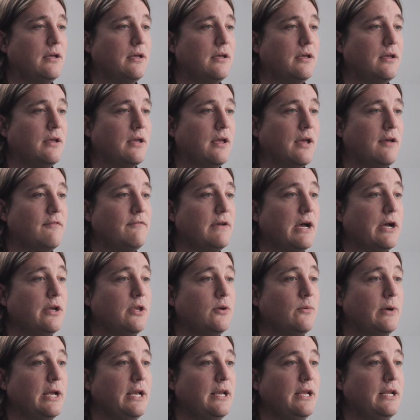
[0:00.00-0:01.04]

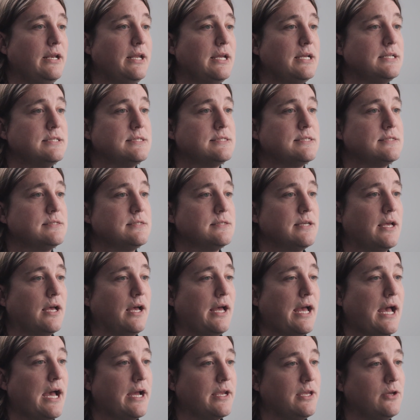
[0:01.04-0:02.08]
evaluating its
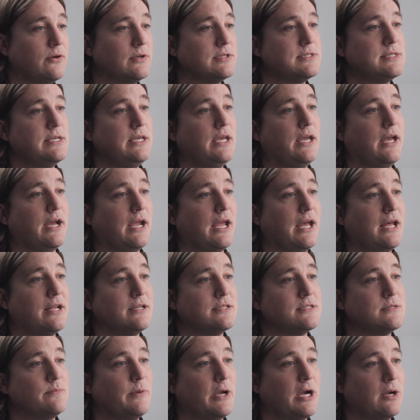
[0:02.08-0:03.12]
accuracy
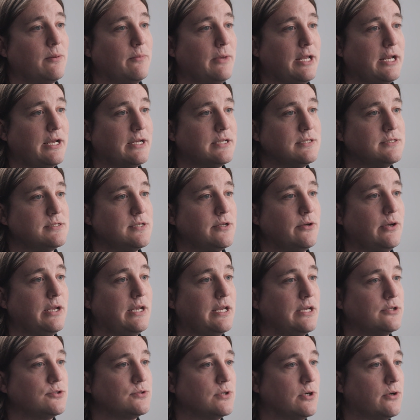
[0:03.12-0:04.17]
against paramedics doing a
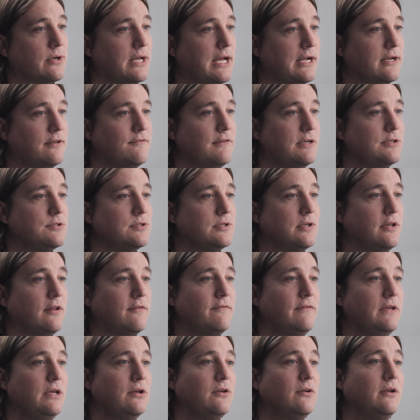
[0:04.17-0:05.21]
stroke activation in the
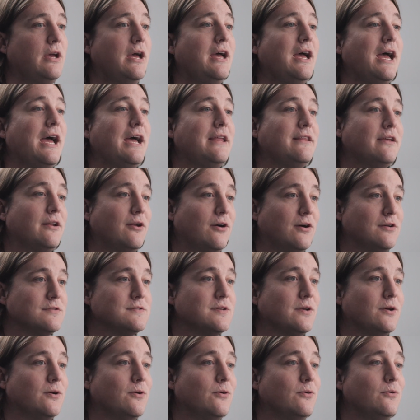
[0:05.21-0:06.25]
field, and then
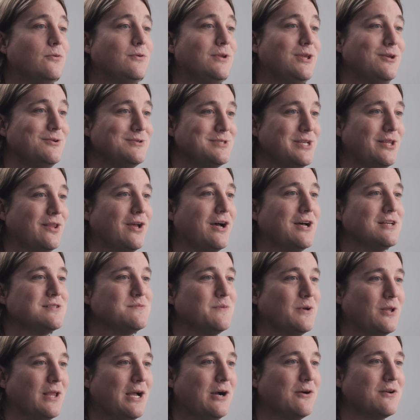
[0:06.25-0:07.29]
also using the hospital
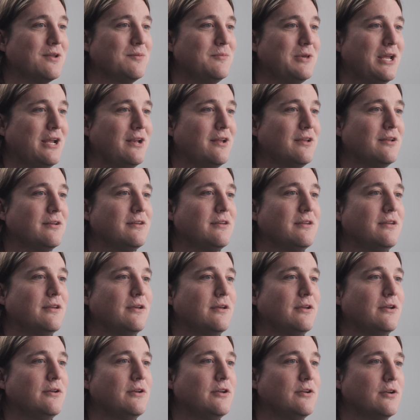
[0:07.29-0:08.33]
outcome data to
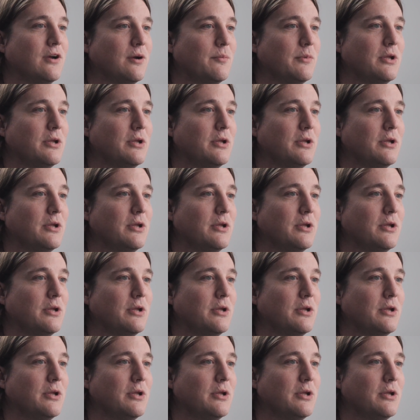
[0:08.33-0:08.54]
determine